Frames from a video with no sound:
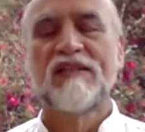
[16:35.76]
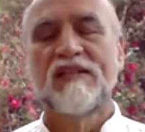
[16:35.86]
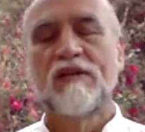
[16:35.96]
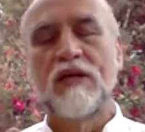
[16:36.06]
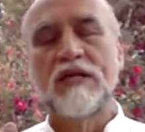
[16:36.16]

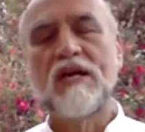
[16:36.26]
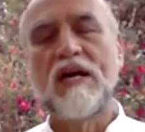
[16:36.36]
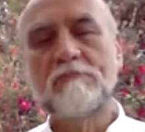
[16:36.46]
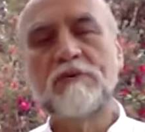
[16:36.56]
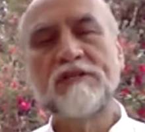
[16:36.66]
Now, on
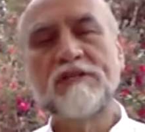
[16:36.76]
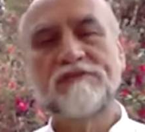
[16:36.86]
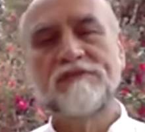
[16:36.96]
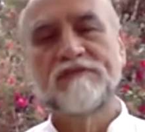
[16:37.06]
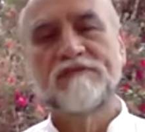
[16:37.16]
top of
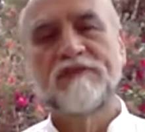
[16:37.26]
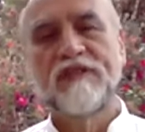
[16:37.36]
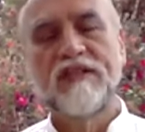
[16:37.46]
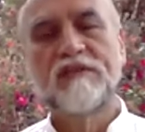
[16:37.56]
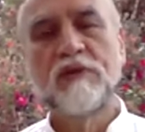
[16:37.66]

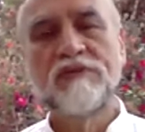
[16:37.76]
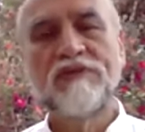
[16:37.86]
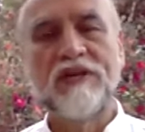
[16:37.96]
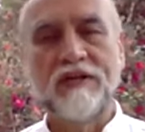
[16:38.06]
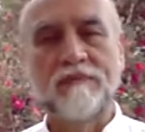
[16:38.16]
and
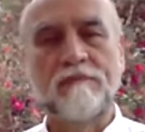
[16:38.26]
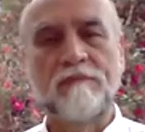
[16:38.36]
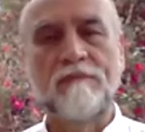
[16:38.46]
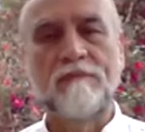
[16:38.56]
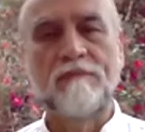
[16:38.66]
within
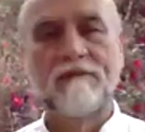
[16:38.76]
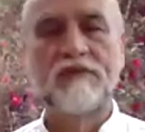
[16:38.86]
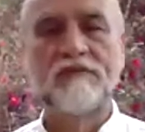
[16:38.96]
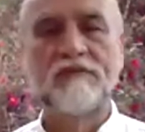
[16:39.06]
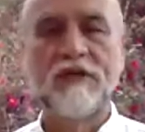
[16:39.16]

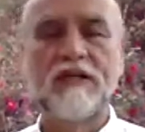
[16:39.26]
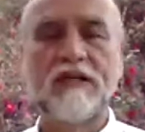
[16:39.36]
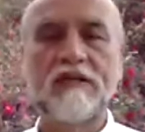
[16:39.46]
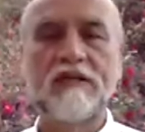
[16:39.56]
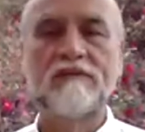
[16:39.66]
these
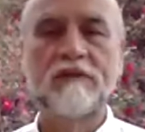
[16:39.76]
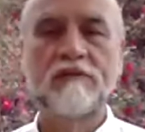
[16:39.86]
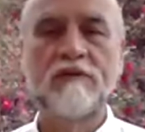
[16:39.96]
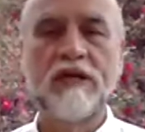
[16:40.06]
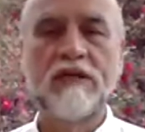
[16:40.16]
five
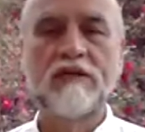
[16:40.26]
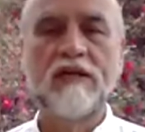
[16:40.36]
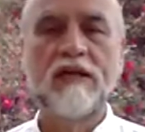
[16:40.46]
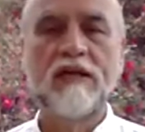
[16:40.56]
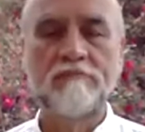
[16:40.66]
great
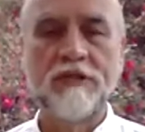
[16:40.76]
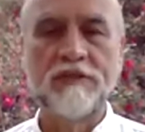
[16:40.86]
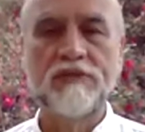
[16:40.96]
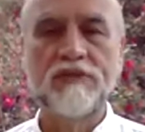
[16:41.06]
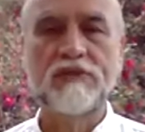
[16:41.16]

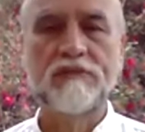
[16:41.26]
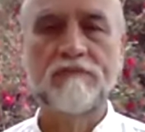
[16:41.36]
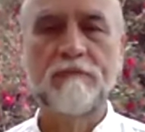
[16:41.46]
elements,